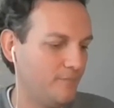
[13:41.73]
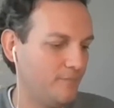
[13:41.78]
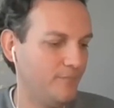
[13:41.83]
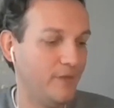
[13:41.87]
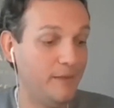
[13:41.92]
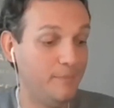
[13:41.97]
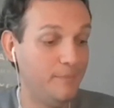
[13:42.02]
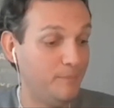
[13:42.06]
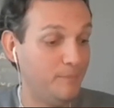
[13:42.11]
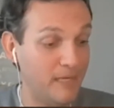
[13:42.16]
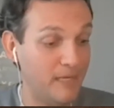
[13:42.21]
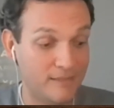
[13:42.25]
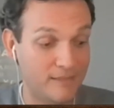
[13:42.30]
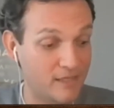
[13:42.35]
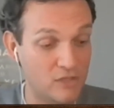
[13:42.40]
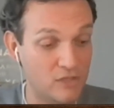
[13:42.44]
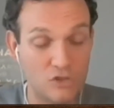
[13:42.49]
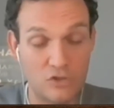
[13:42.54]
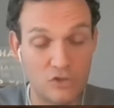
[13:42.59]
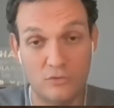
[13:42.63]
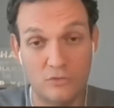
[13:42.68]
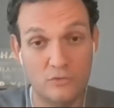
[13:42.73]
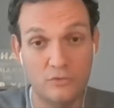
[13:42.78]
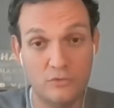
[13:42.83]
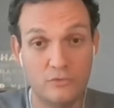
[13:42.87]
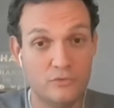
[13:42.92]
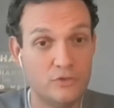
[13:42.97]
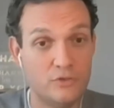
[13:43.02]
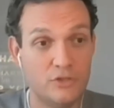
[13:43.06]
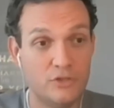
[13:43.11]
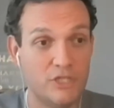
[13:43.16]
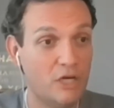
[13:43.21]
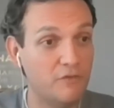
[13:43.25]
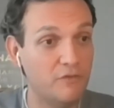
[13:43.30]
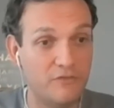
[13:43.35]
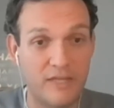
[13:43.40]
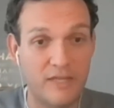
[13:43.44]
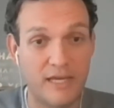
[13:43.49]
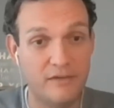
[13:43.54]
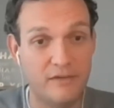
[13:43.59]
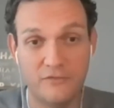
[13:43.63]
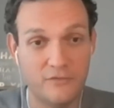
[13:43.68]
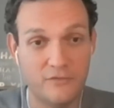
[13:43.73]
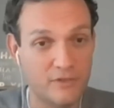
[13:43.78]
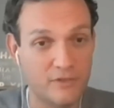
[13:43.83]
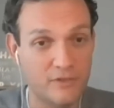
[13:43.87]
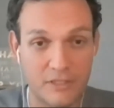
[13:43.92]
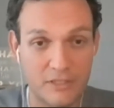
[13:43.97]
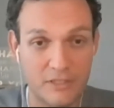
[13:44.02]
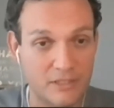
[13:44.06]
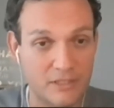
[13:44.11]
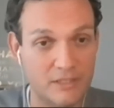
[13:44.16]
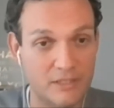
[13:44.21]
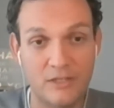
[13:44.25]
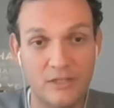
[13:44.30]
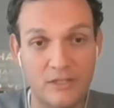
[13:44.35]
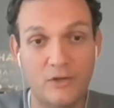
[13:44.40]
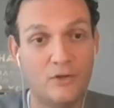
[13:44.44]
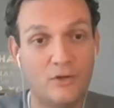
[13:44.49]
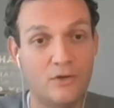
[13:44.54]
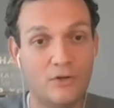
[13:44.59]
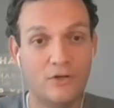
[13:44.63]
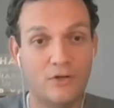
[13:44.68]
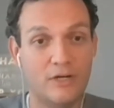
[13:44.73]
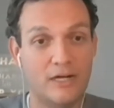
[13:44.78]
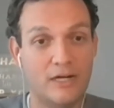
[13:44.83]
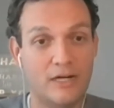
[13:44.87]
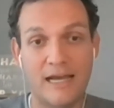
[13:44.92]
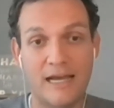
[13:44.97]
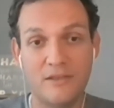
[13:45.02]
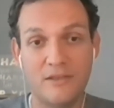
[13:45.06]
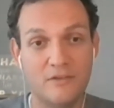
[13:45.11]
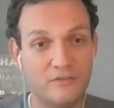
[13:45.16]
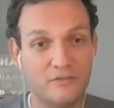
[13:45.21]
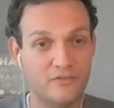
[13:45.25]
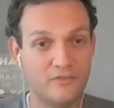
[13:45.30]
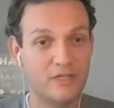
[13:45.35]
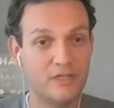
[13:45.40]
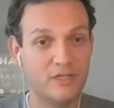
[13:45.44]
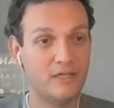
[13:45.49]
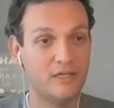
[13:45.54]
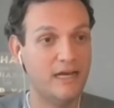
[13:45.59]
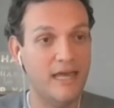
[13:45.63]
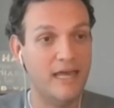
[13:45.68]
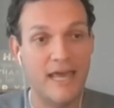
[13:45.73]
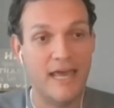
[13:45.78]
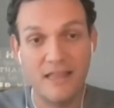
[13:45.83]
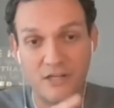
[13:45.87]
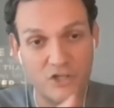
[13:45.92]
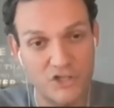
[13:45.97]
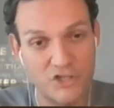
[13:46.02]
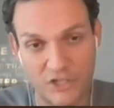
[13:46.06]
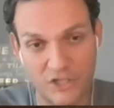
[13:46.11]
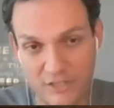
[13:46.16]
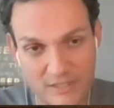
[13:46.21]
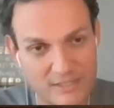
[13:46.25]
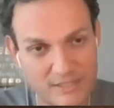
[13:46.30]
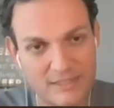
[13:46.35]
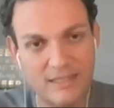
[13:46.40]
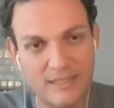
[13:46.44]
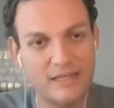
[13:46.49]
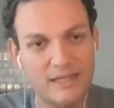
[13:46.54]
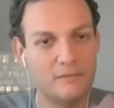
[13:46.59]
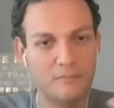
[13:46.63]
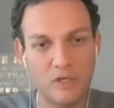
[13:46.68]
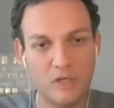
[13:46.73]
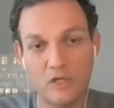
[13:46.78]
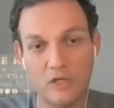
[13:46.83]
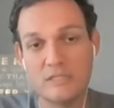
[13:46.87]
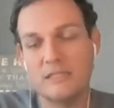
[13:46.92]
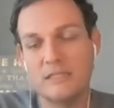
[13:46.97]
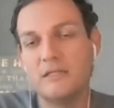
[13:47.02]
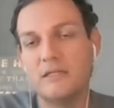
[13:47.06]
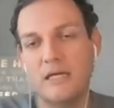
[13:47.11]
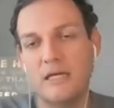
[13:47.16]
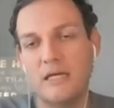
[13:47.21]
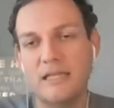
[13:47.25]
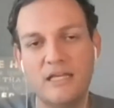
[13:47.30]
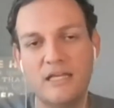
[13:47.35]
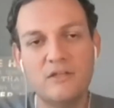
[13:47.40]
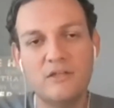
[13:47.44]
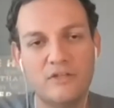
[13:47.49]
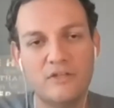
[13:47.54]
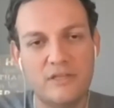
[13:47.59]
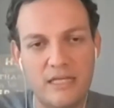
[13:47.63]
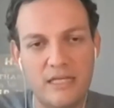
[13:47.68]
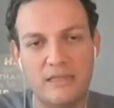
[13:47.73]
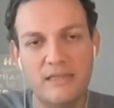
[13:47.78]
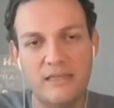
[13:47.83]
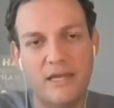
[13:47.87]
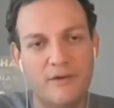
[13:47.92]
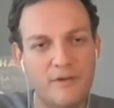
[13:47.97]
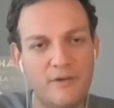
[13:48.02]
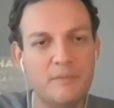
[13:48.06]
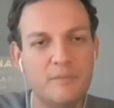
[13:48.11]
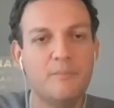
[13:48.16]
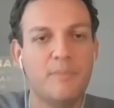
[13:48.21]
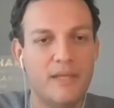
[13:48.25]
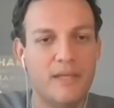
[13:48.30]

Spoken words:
They pay attention to shelf life or allergens, because at the end of the day, they're in